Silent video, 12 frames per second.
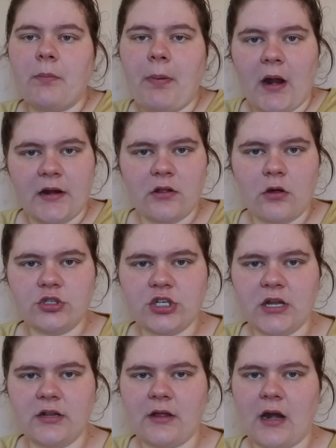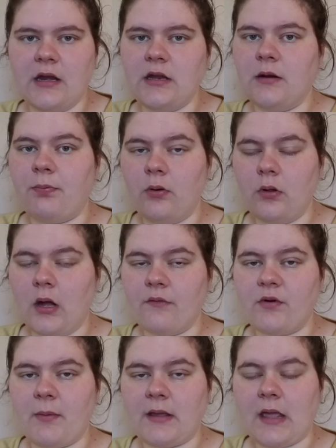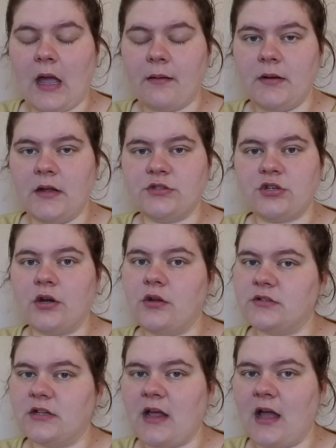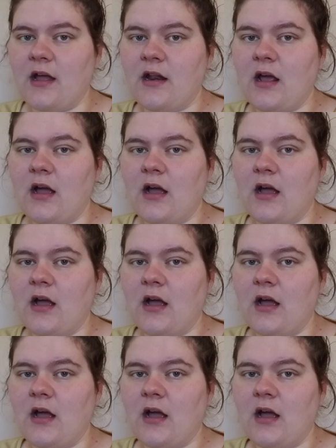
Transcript: body lotion that I need to pull out from my cabinet and start using that.